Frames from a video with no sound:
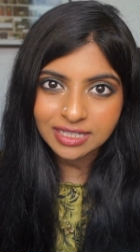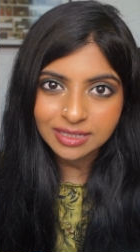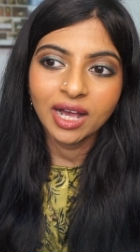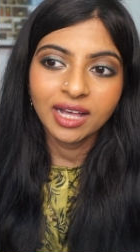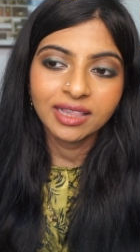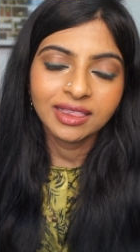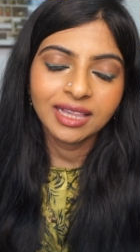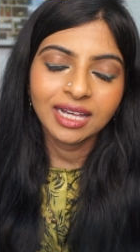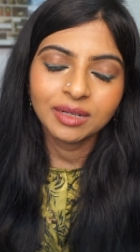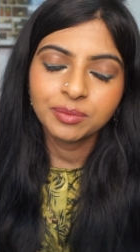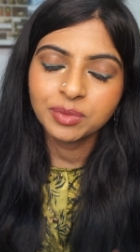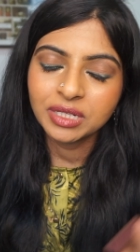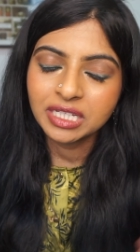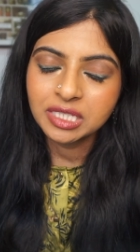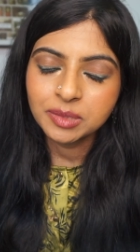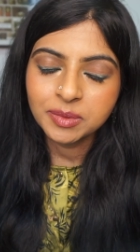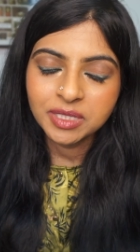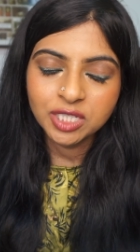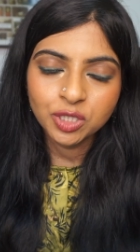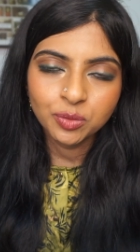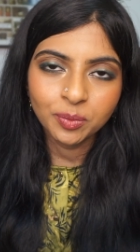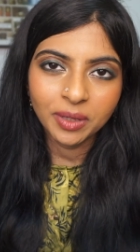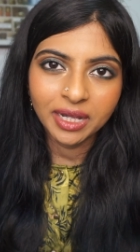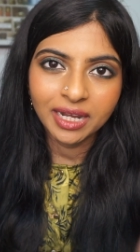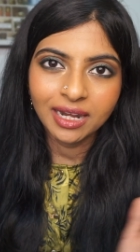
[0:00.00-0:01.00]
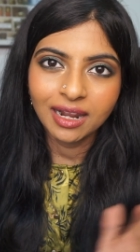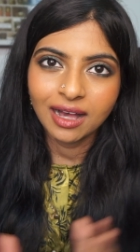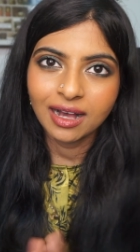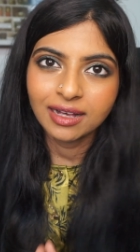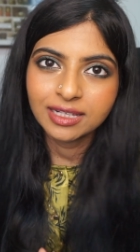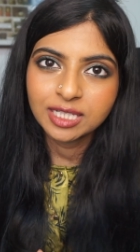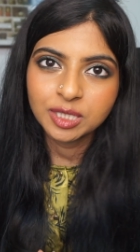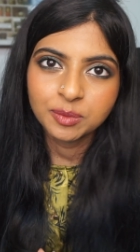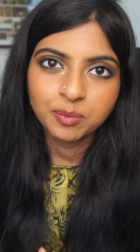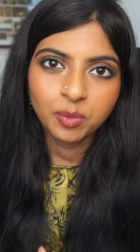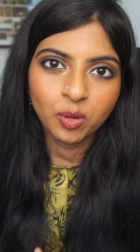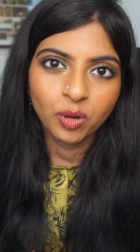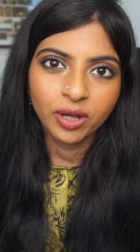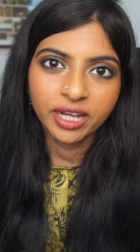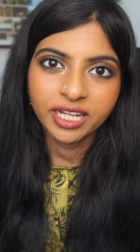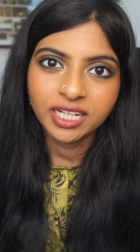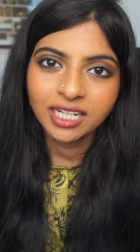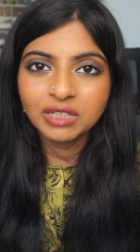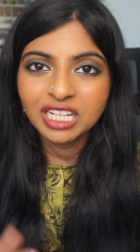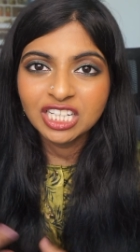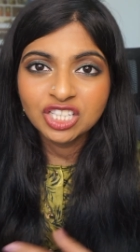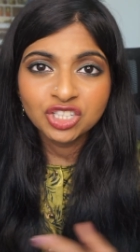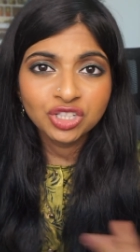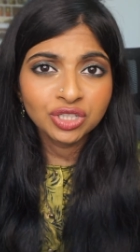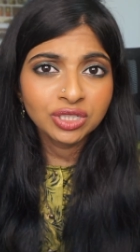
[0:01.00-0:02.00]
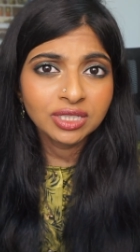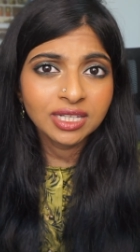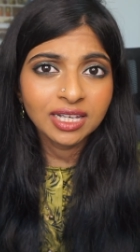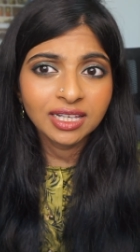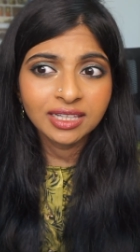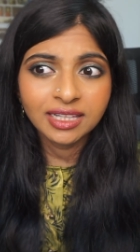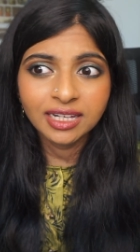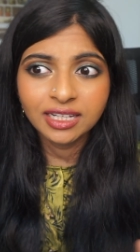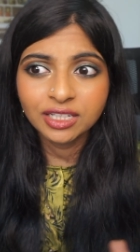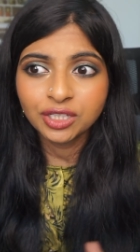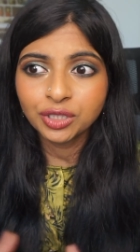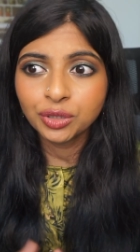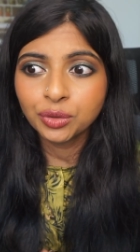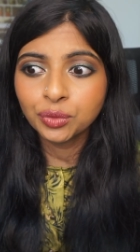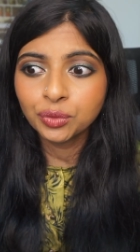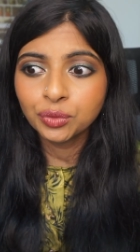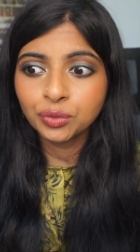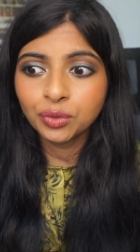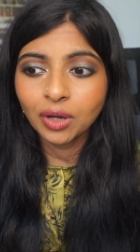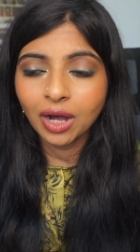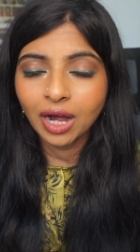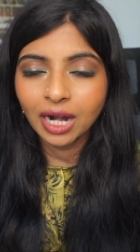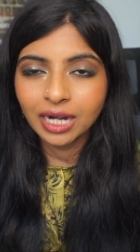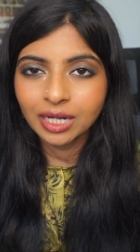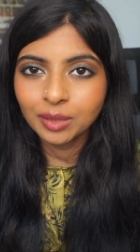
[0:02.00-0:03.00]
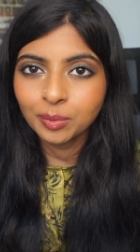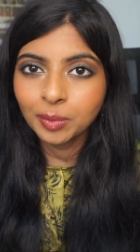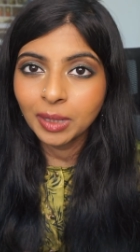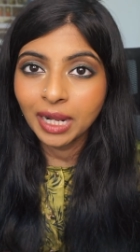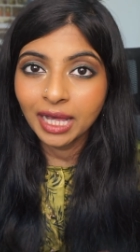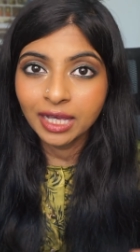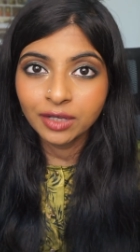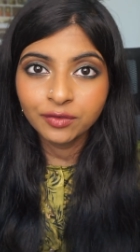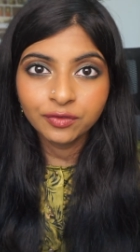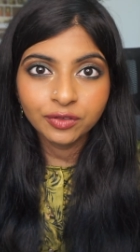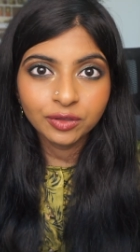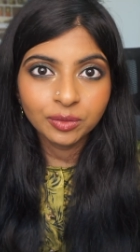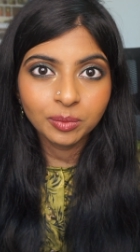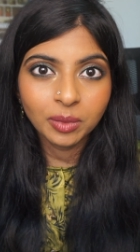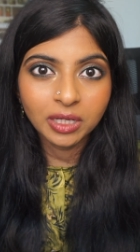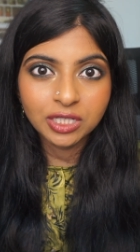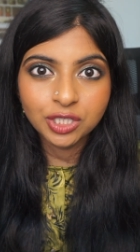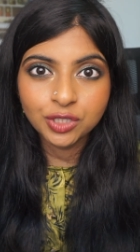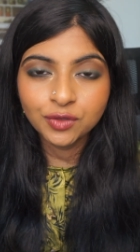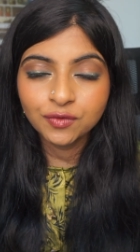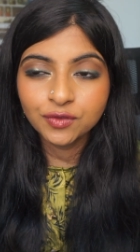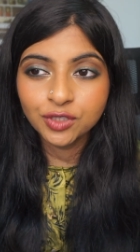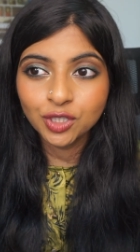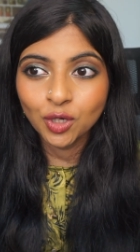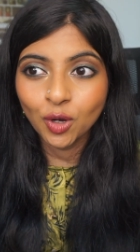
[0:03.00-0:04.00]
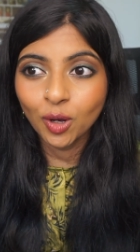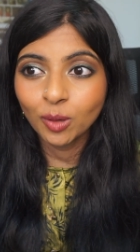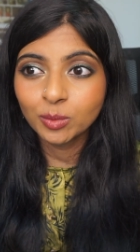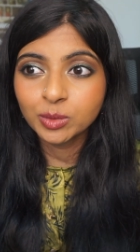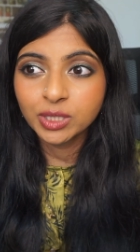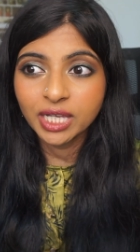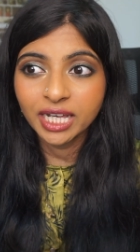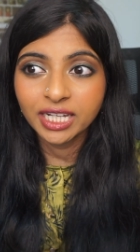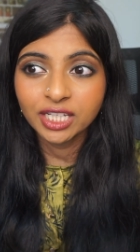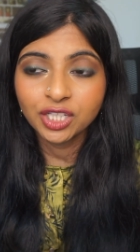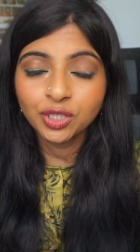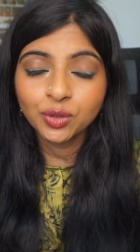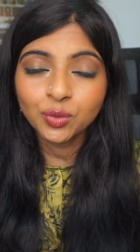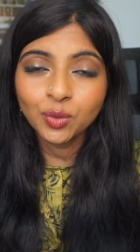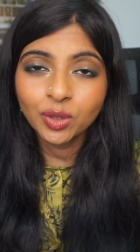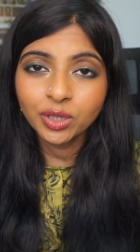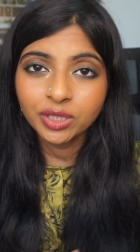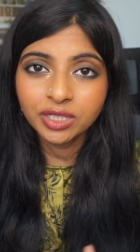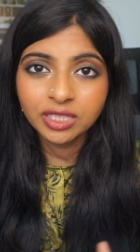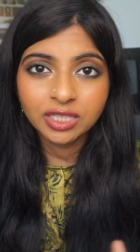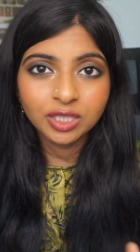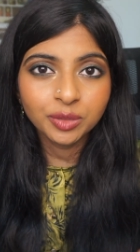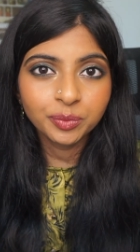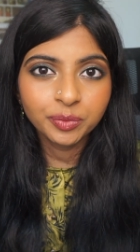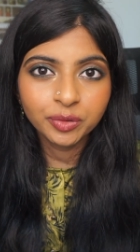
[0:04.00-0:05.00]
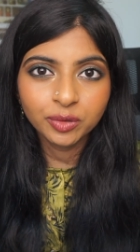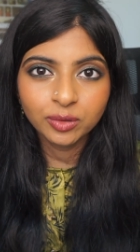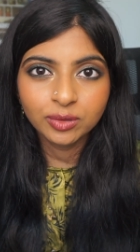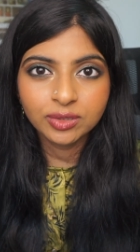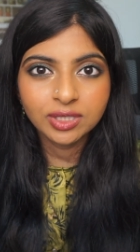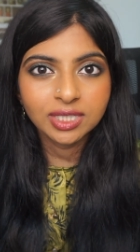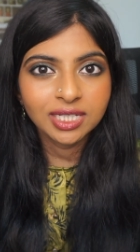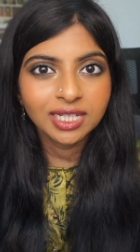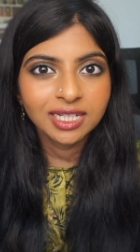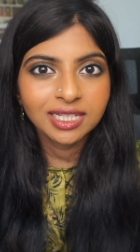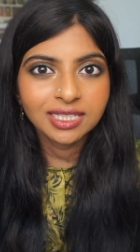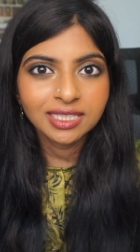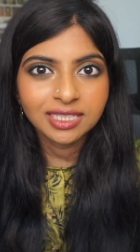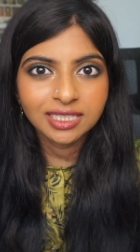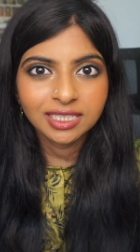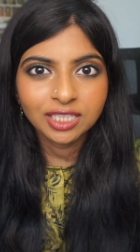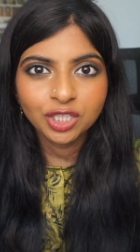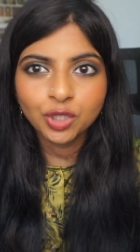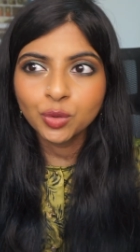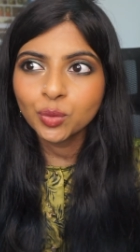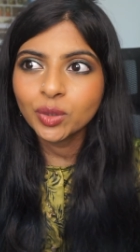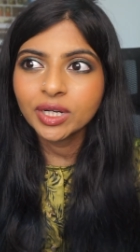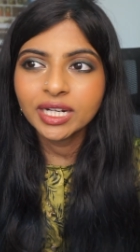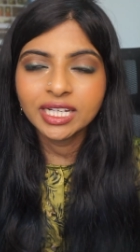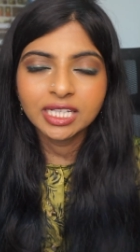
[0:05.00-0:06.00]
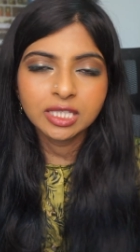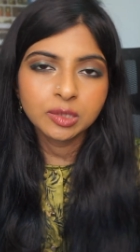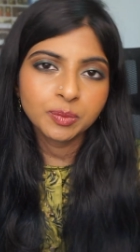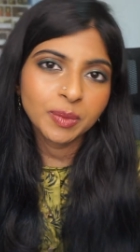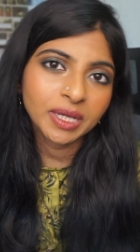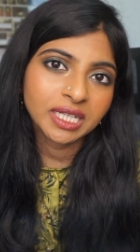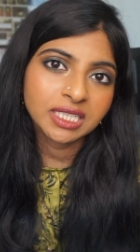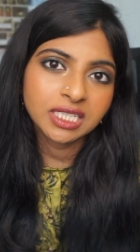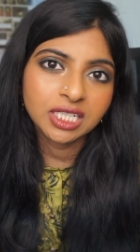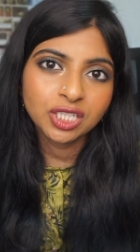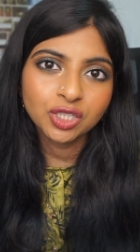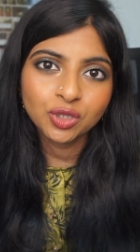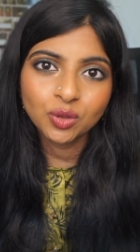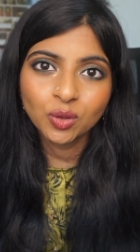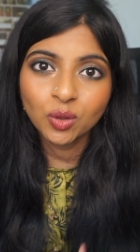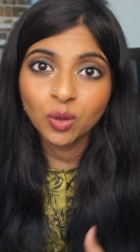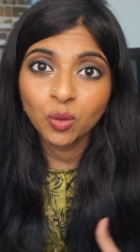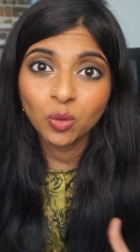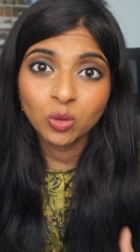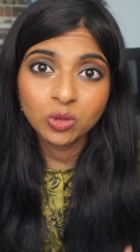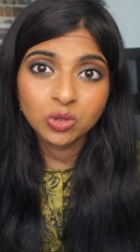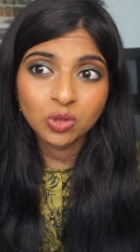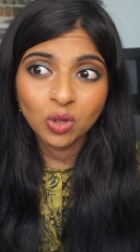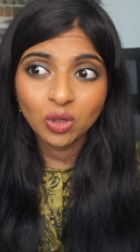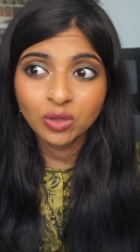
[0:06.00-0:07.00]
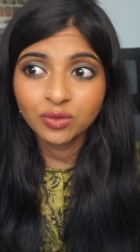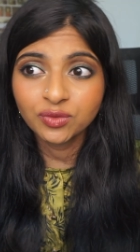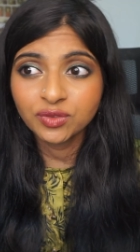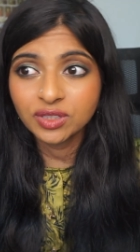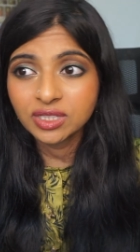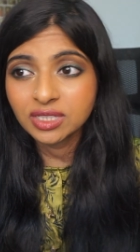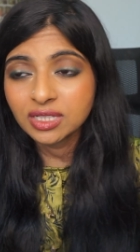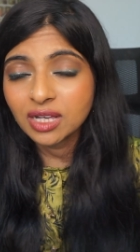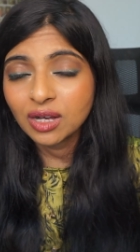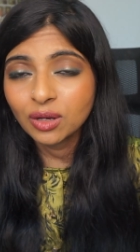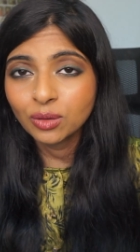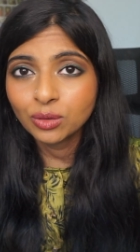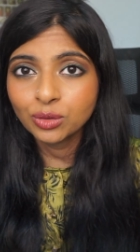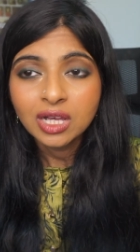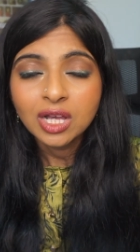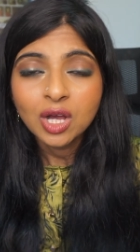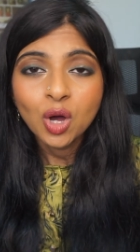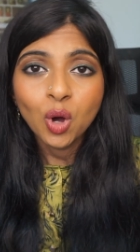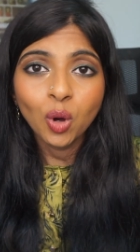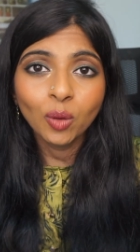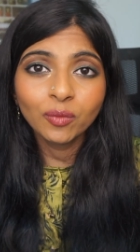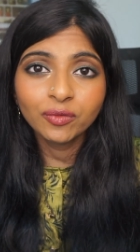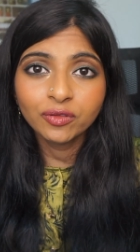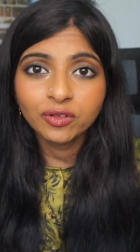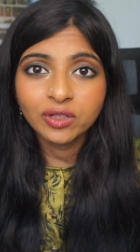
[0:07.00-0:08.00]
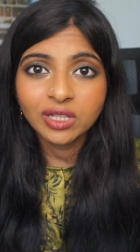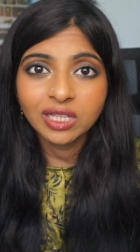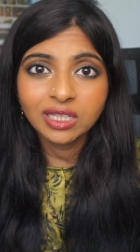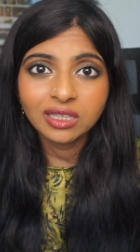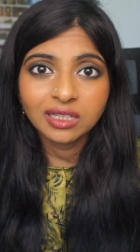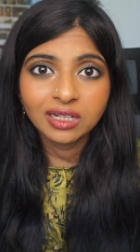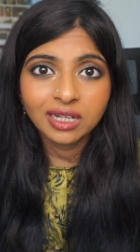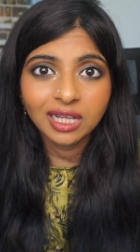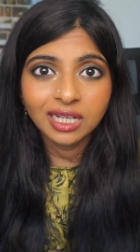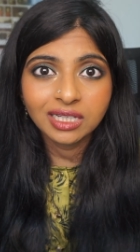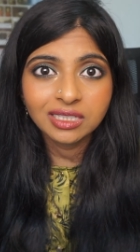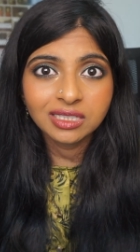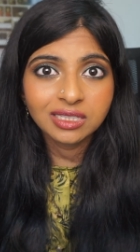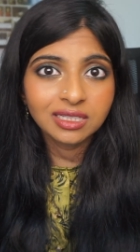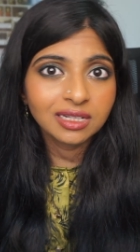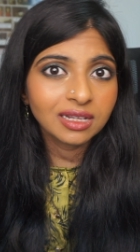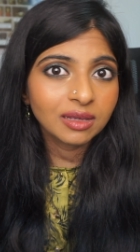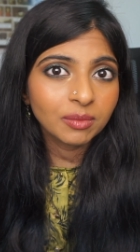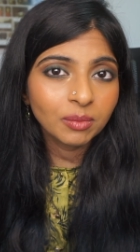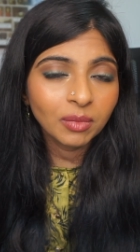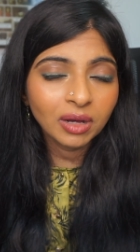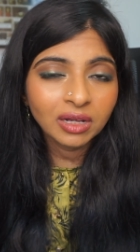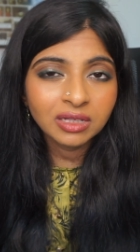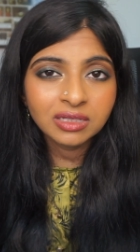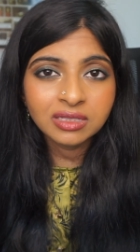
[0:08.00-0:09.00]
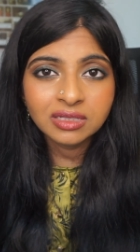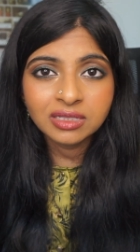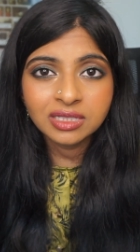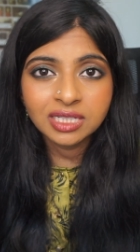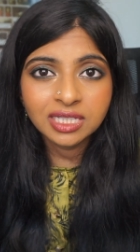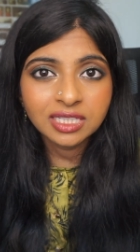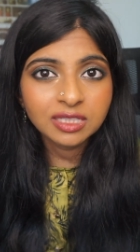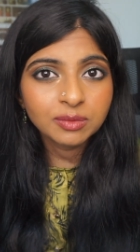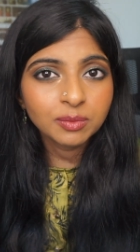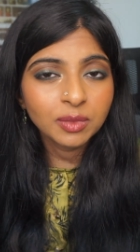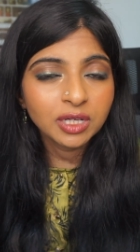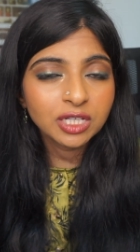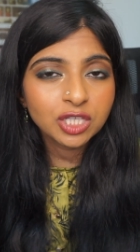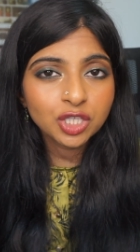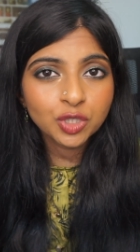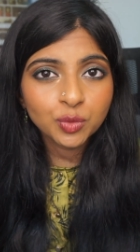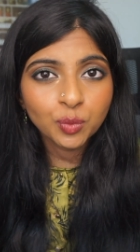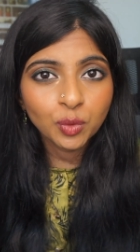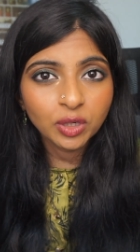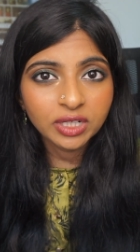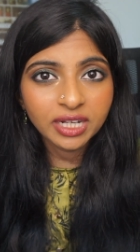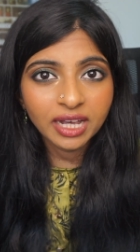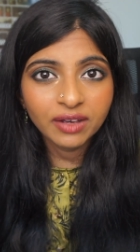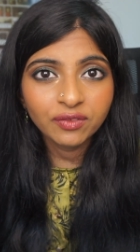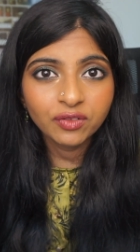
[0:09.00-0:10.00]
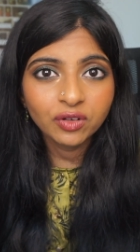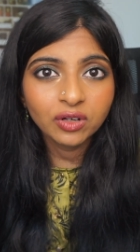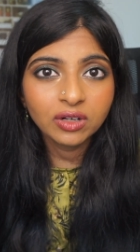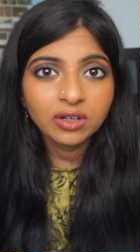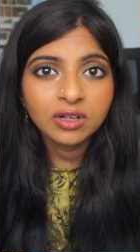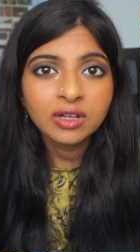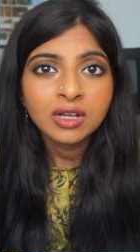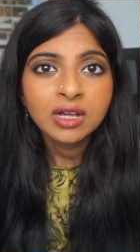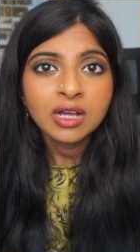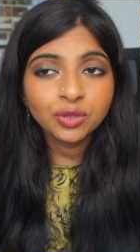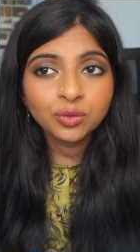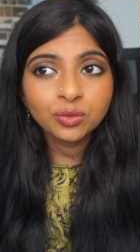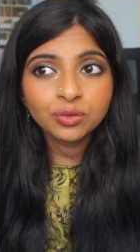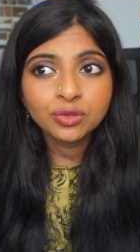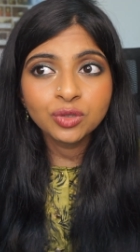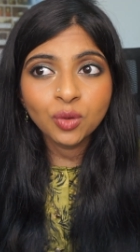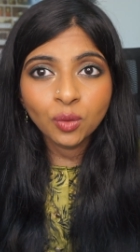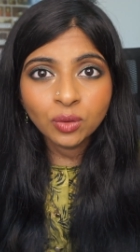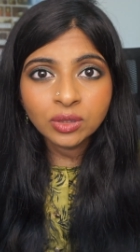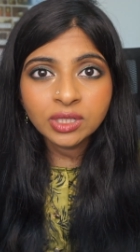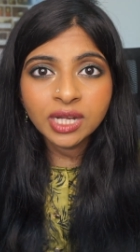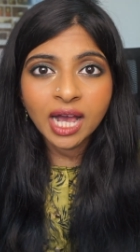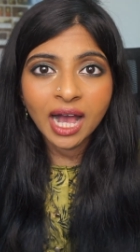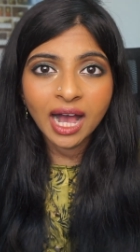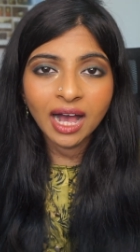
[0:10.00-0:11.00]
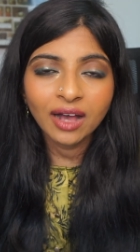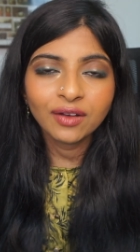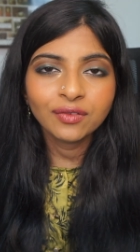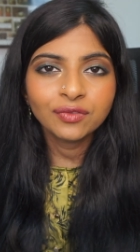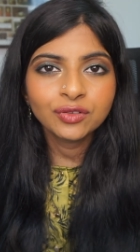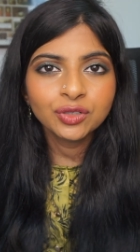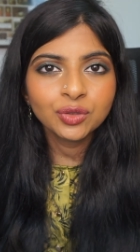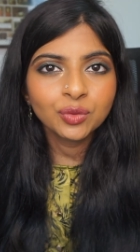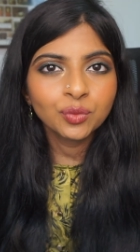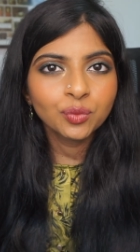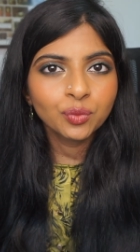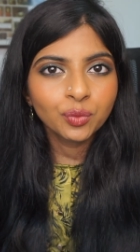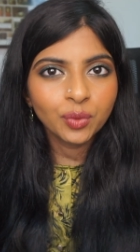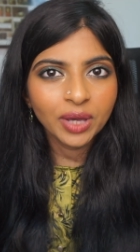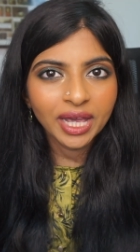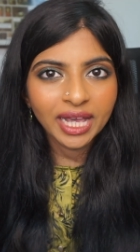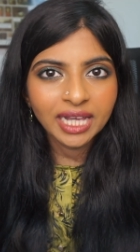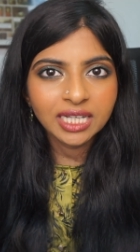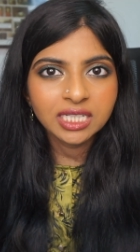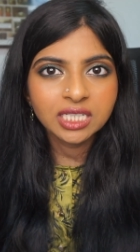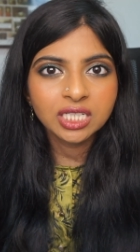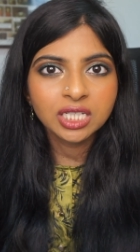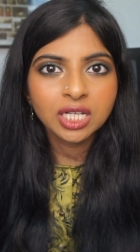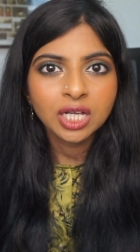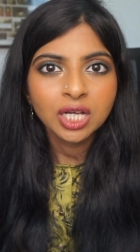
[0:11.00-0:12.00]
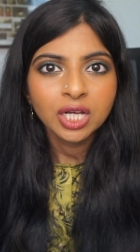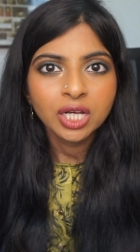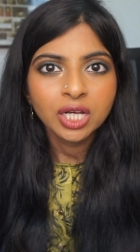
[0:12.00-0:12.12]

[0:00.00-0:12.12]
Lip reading: And that brings me to my last point. Let's just say that you are applying for a bunch of jobs and you are in the process and you are expecting to close all of this out, hopefully in the next 3 months, 6 months, whatever. You don't have to wait